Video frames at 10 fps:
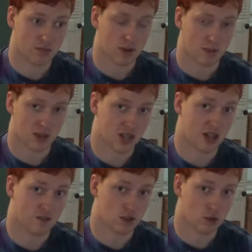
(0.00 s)
but I'm gonna
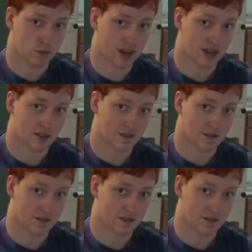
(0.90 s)
have to go back